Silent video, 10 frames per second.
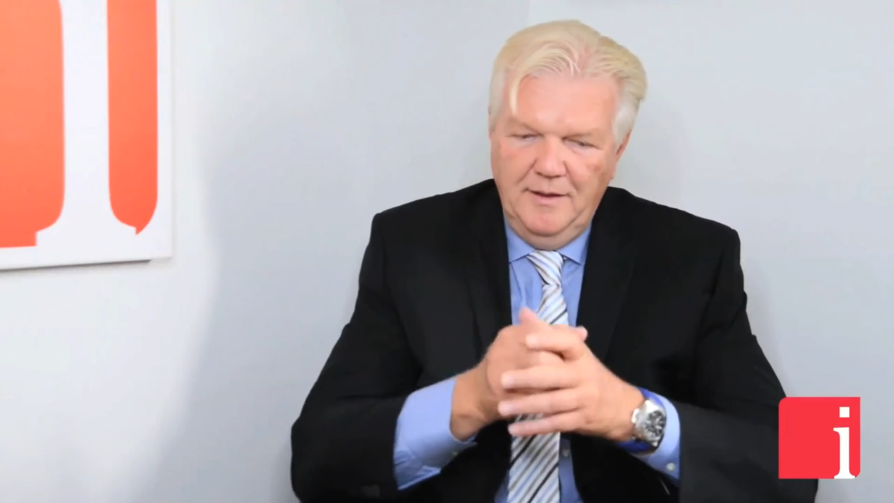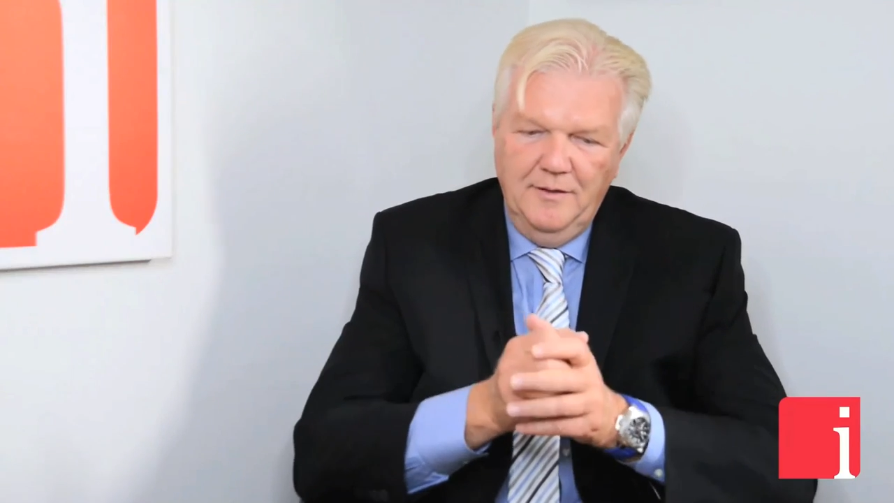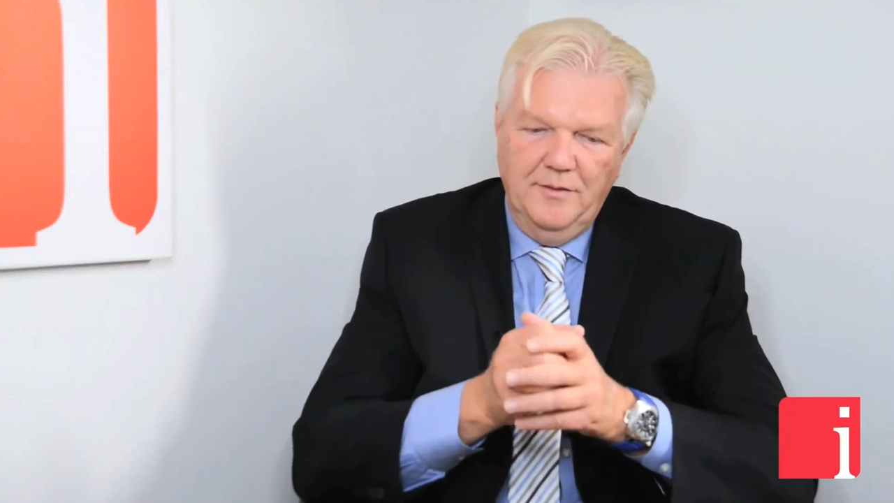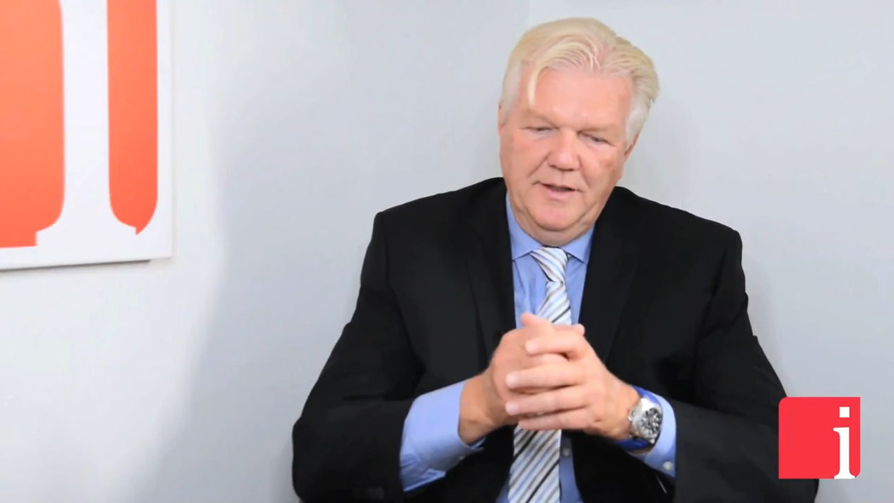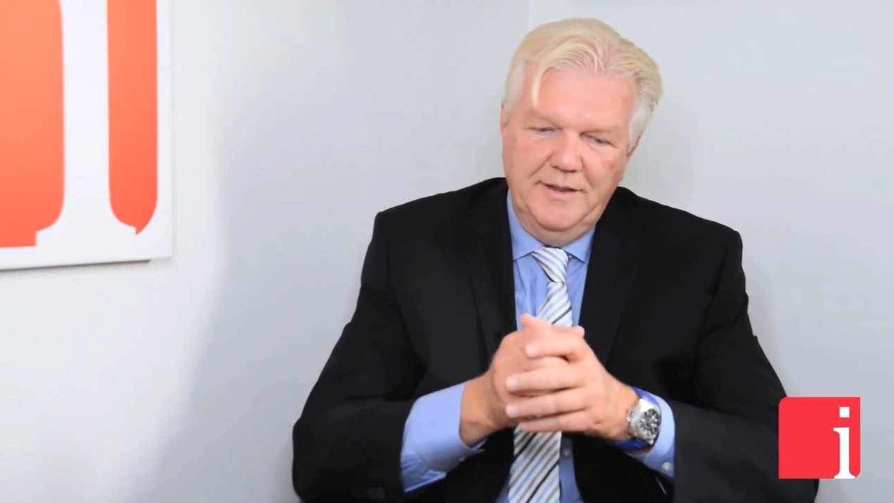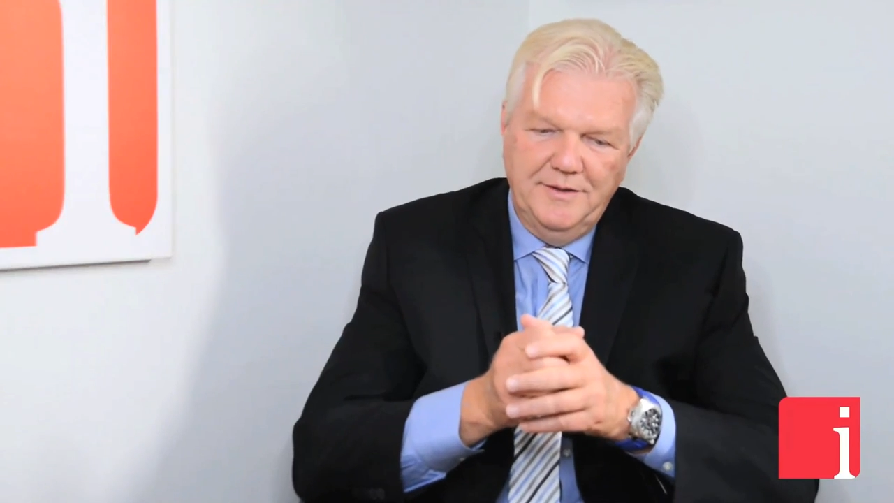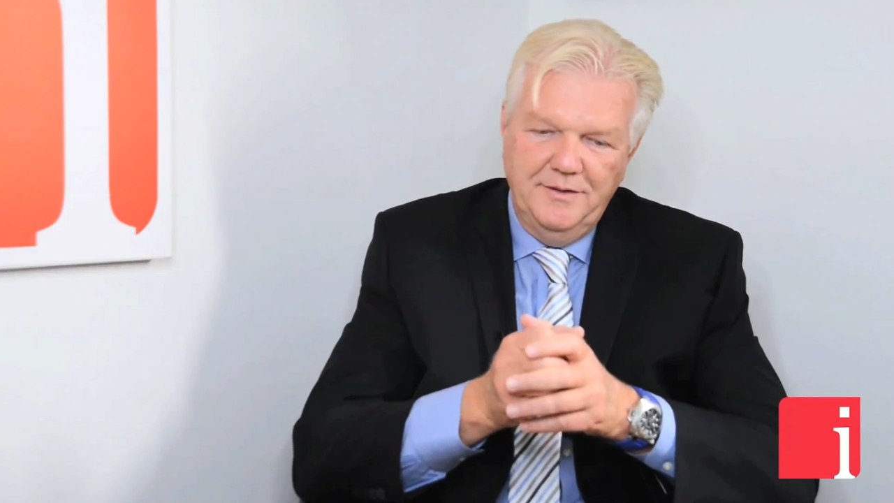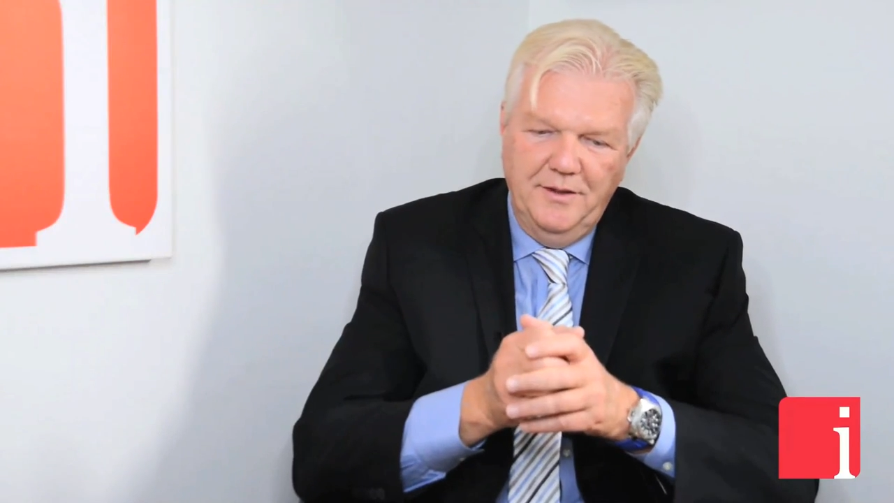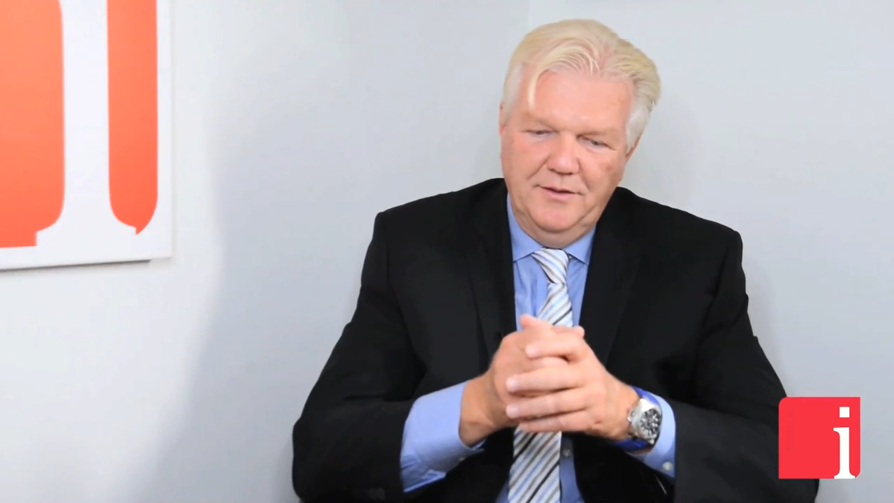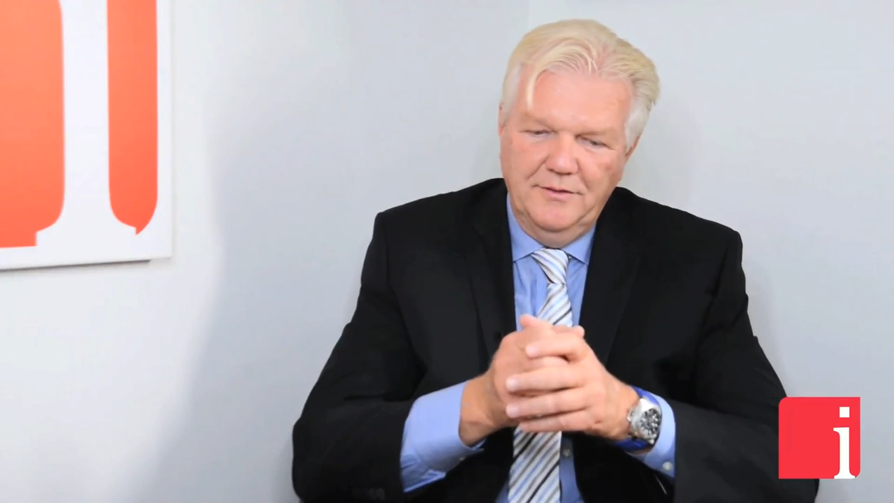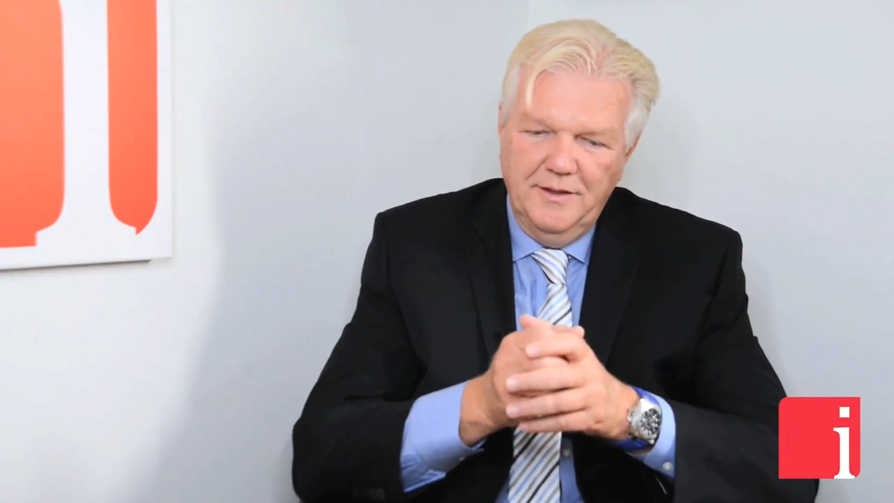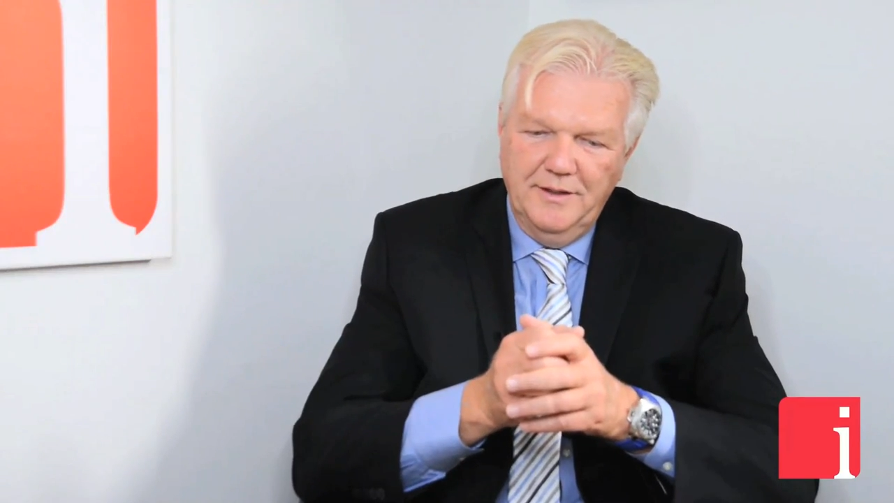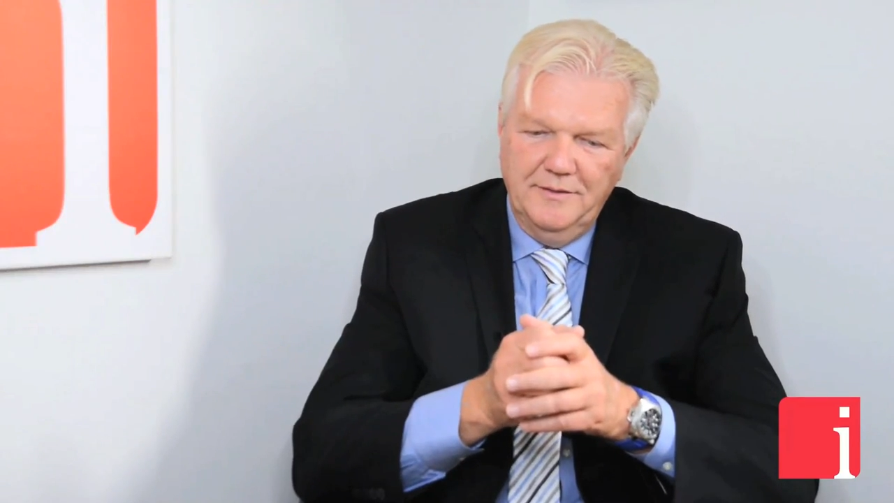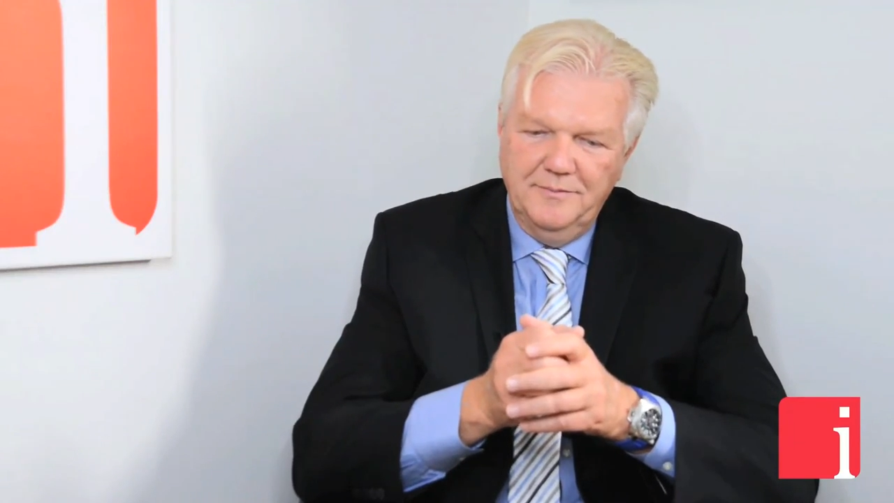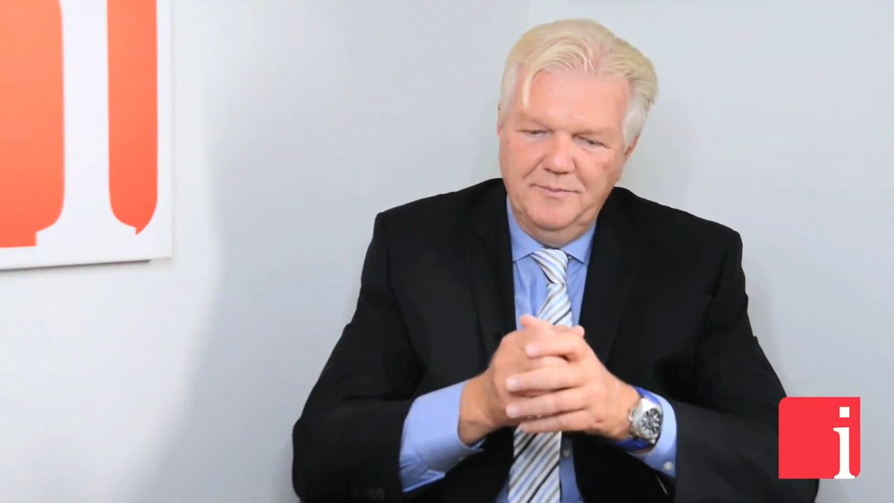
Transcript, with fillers: Well, as you know,